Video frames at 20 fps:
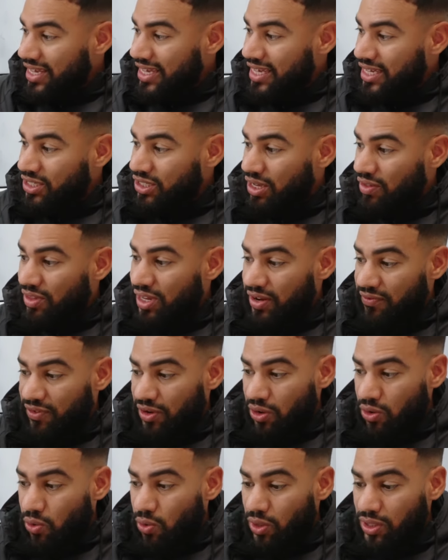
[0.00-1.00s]
each of the
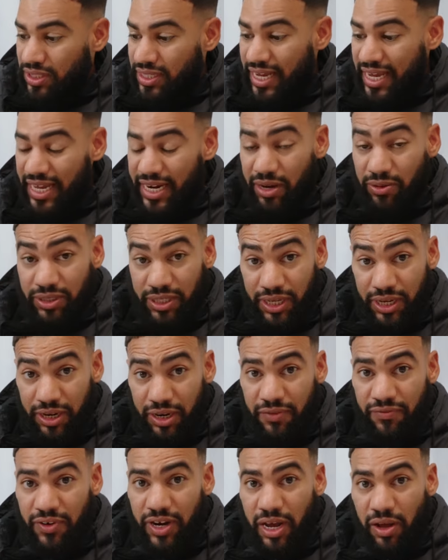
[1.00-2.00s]
different course handouts here
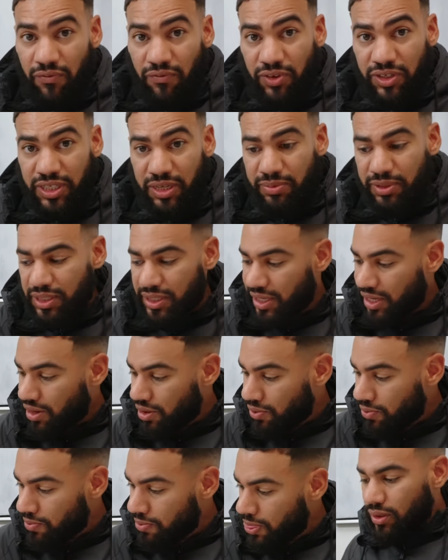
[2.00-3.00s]
for helpful tips as I go.